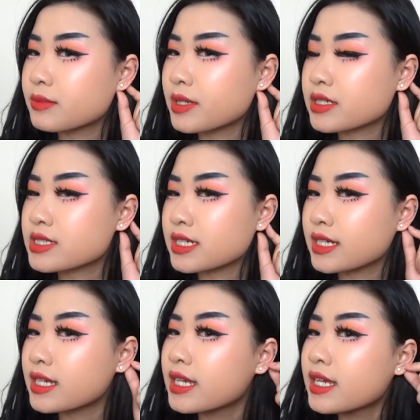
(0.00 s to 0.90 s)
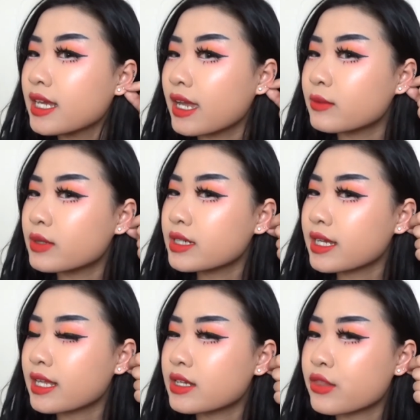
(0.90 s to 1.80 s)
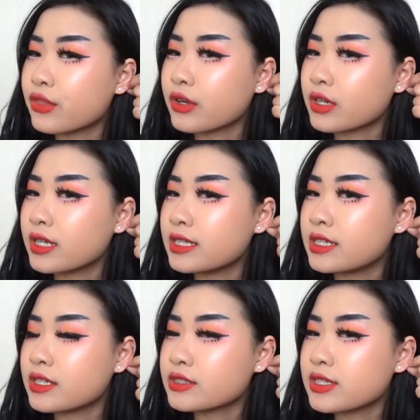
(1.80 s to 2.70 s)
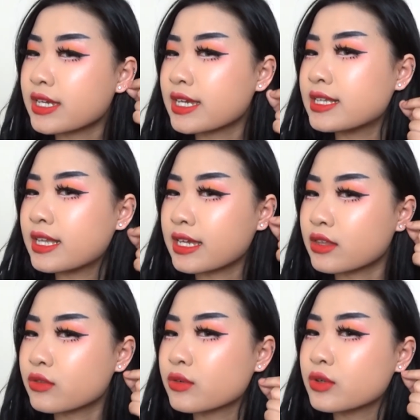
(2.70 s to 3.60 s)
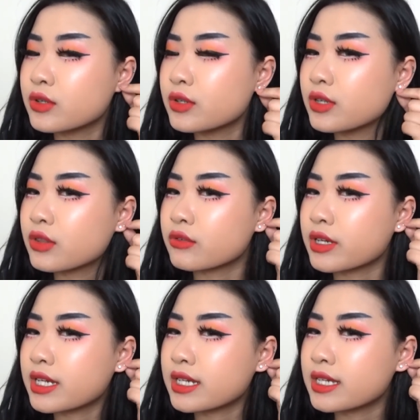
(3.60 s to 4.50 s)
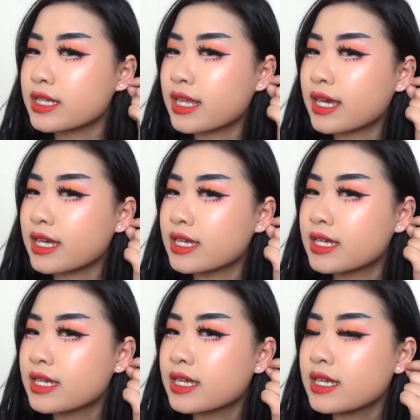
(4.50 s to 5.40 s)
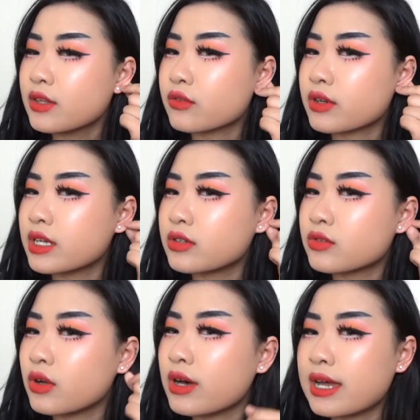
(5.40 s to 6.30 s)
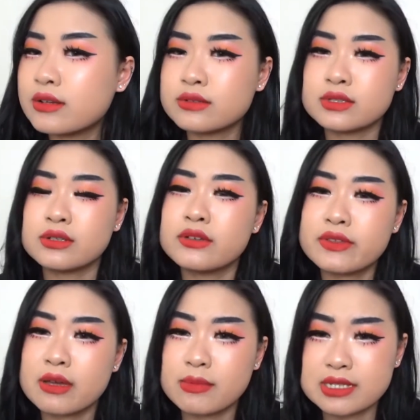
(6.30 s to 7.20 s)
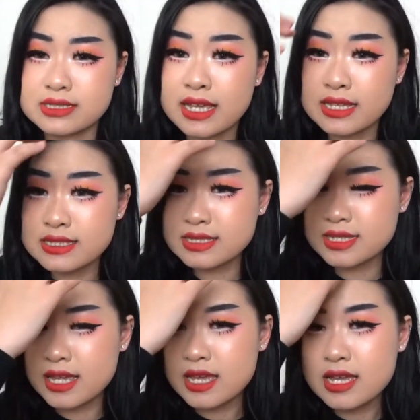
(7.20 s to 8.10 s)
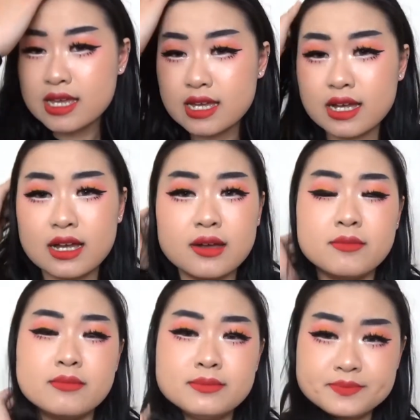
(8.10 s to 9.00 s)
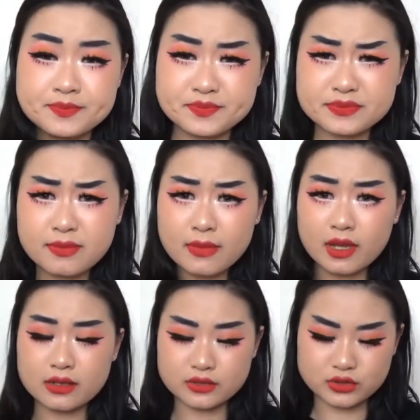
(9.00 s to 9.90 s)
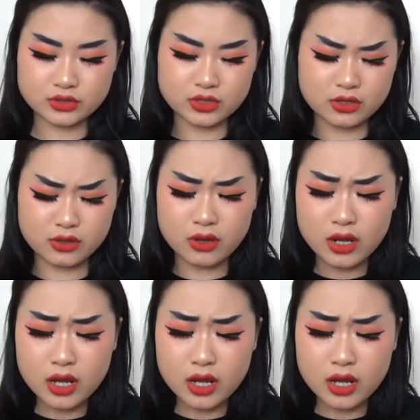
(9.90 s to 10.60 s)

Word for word: piercing I want to get a third in here so I can like through three like three in a row I don't know if that makes sense um, so